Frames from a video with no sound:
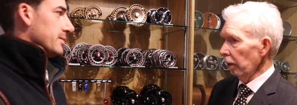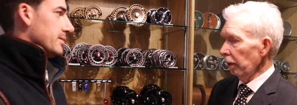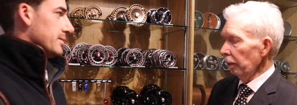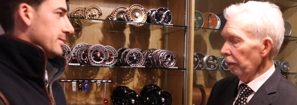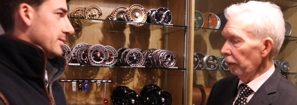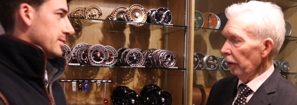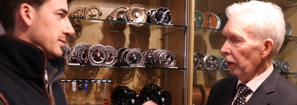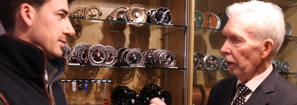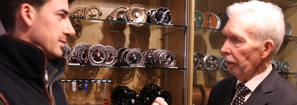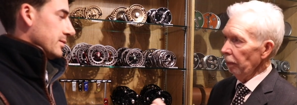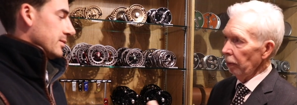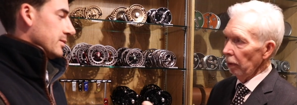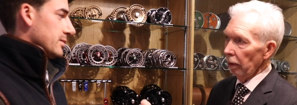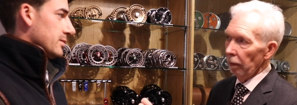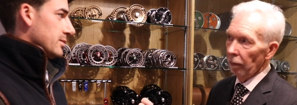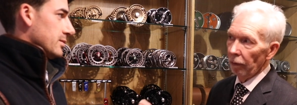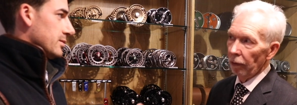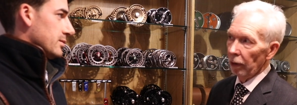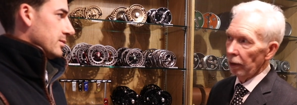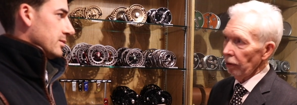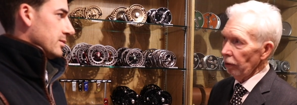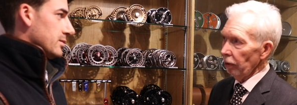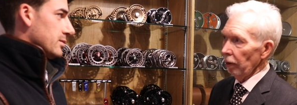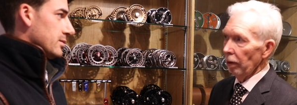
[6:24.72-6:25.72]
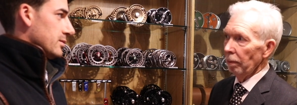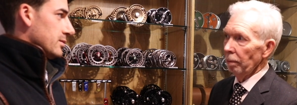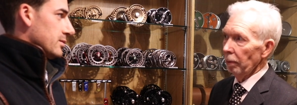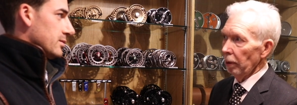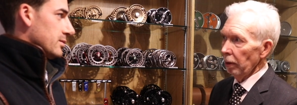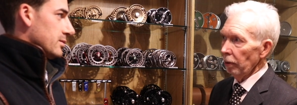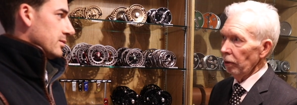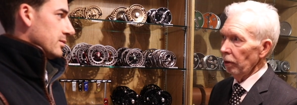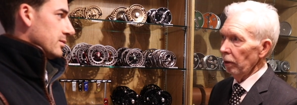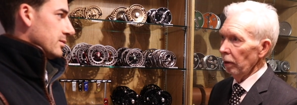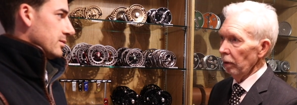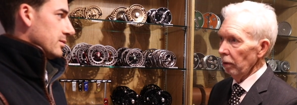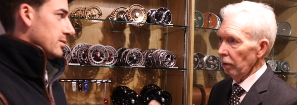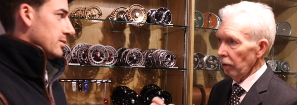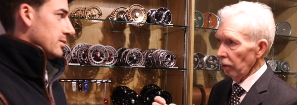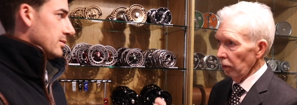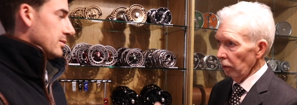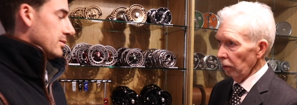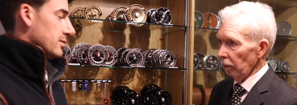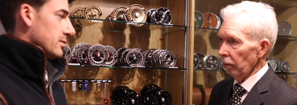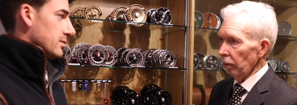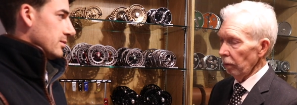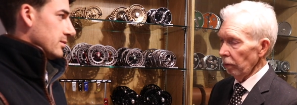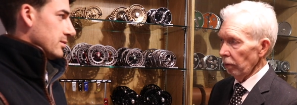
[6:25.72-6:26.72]
Speaker 1: why people invest so much in
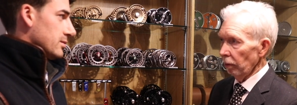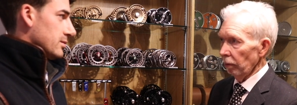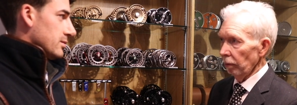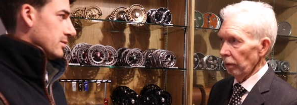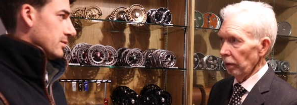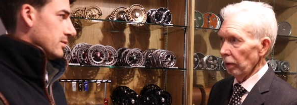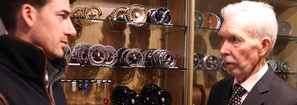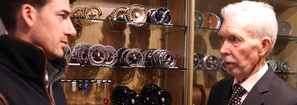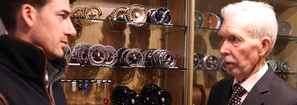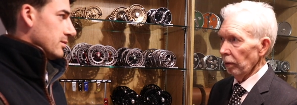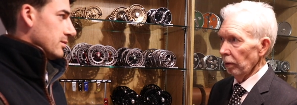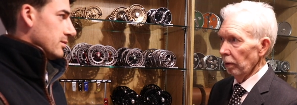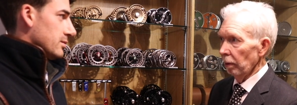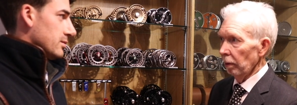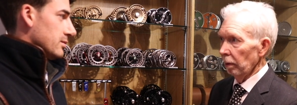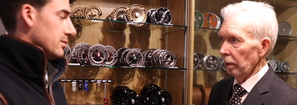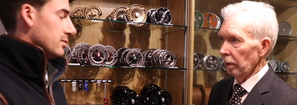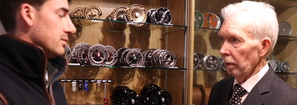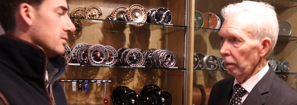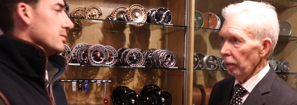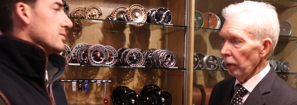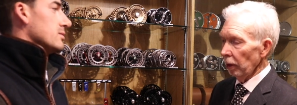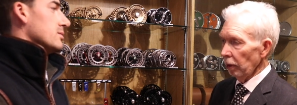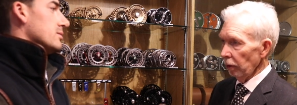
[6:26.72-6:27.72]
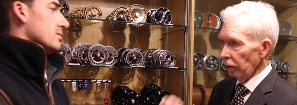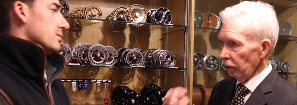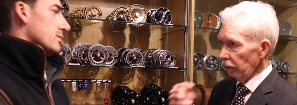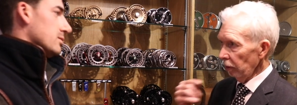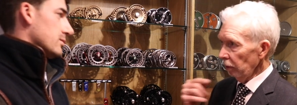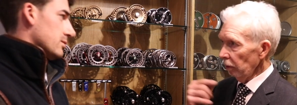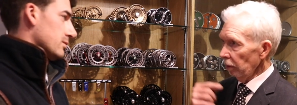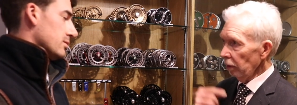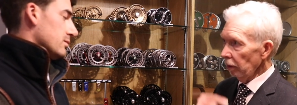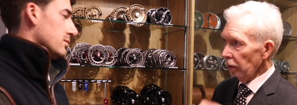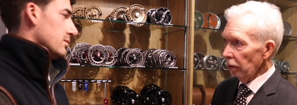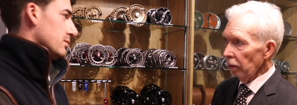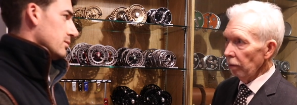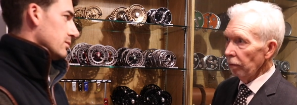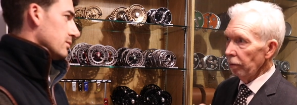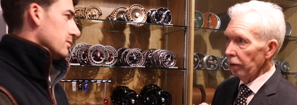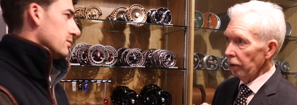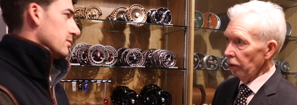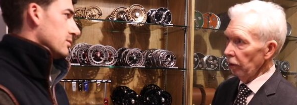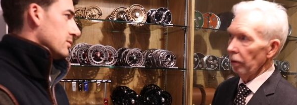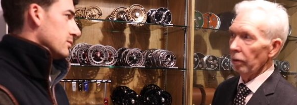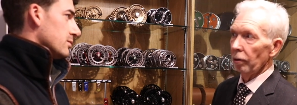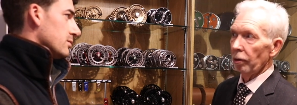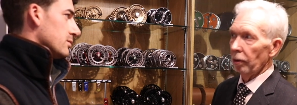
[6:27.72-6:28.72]
saltwater reels mm. because you you
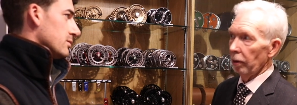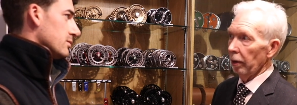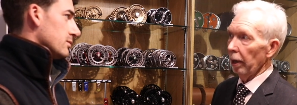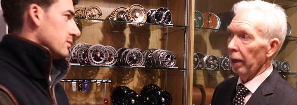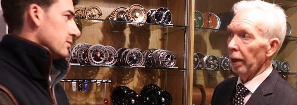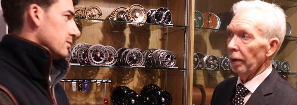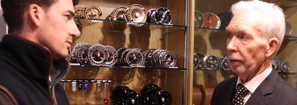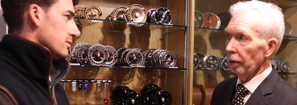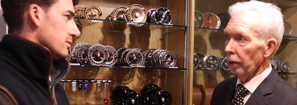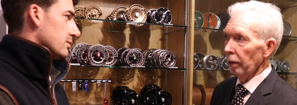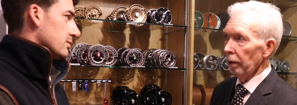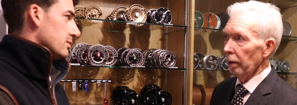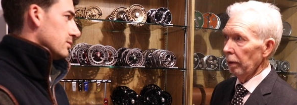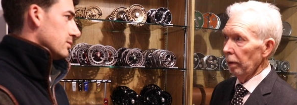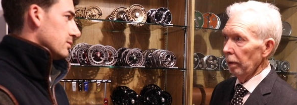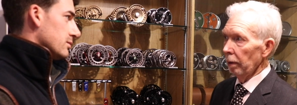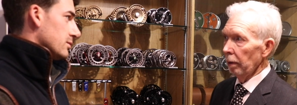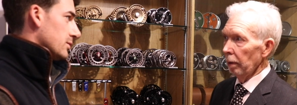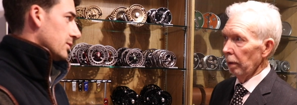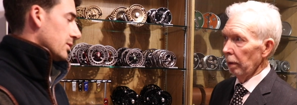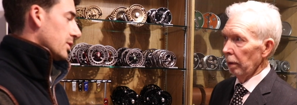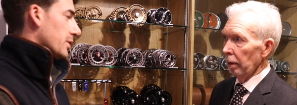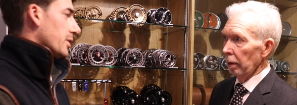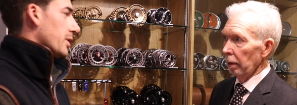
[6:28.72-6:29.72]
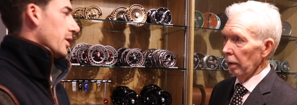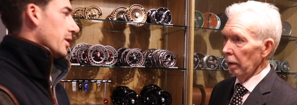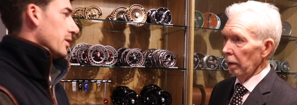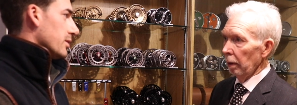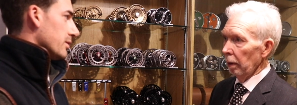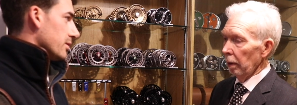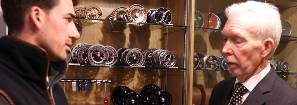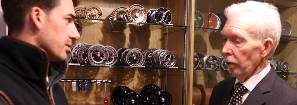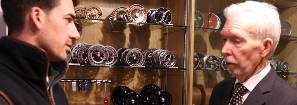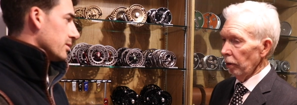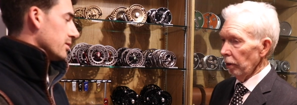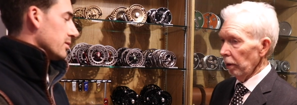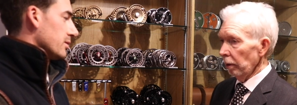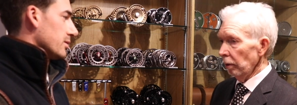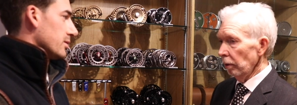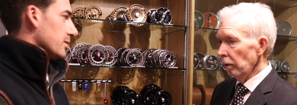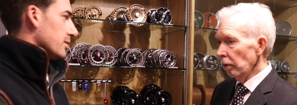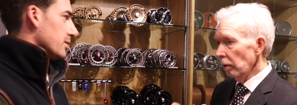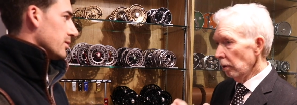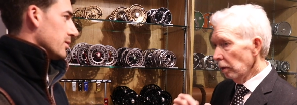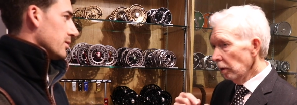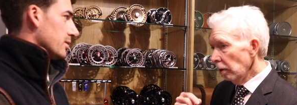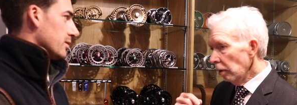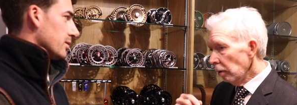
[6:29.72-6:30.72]
reduce that. Okay. So
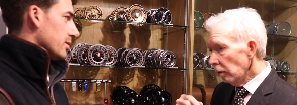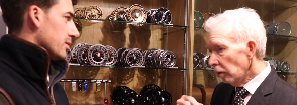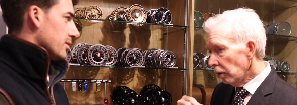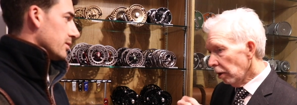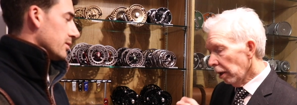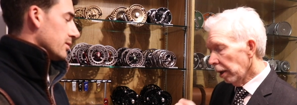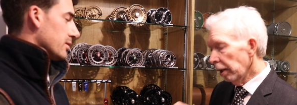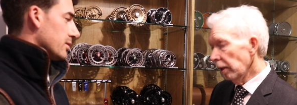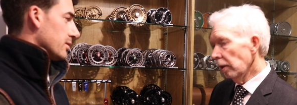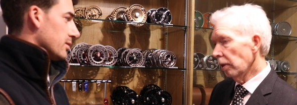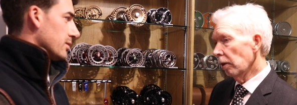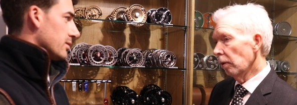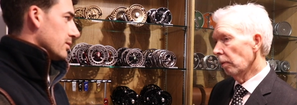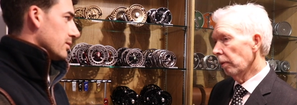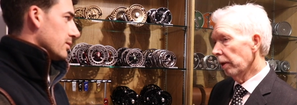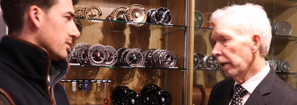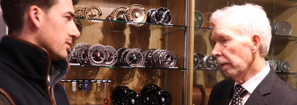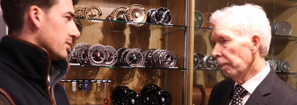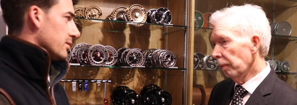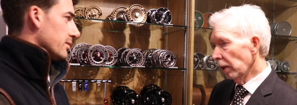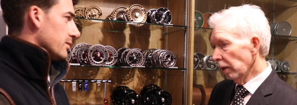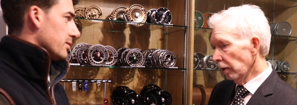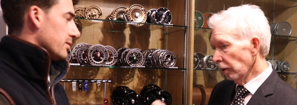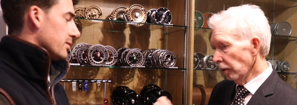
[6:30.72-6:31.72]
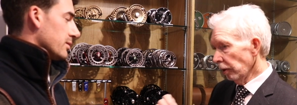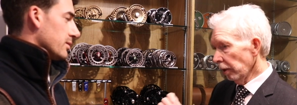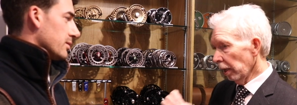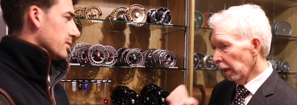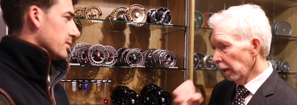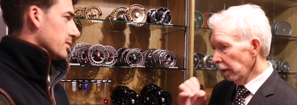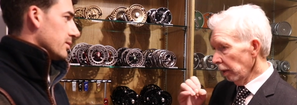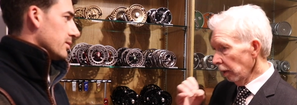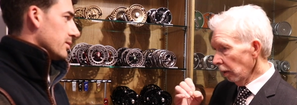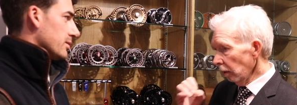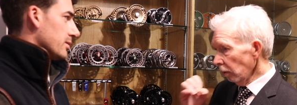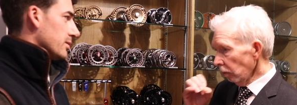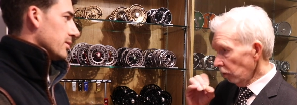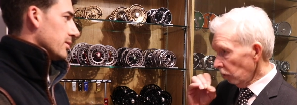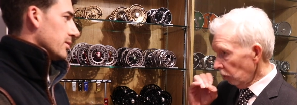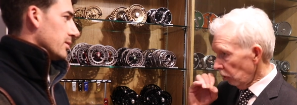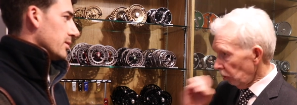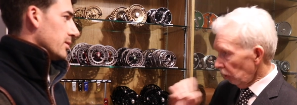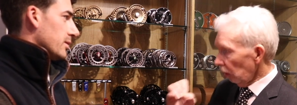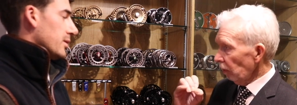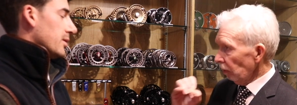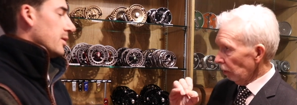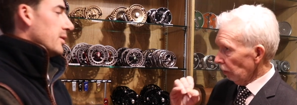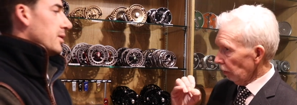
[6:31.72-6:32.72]
you you take away because that little
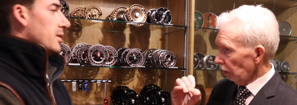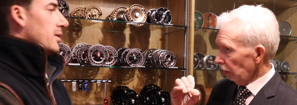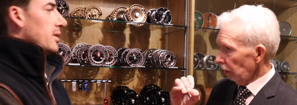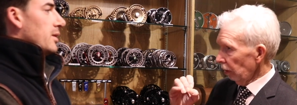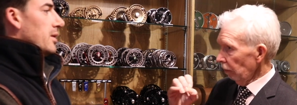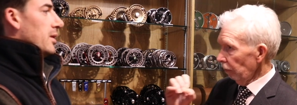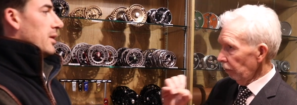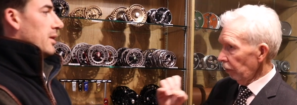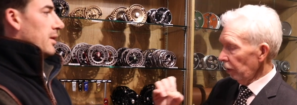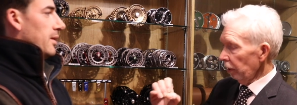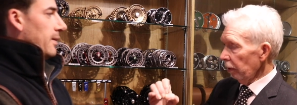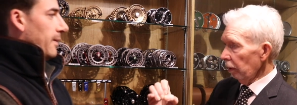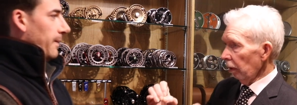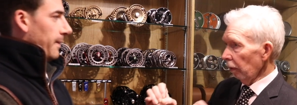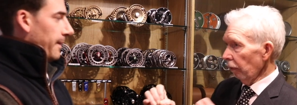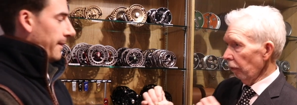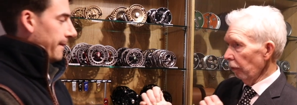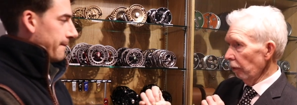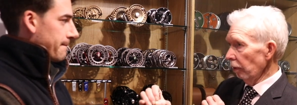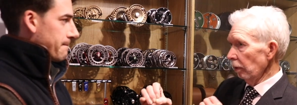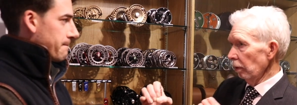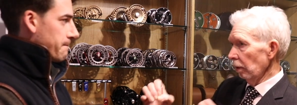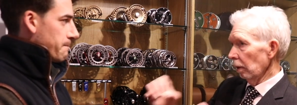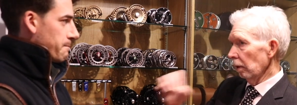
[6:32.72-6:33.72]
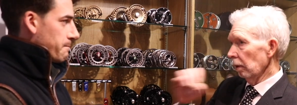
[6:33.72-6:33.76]
jolt can very often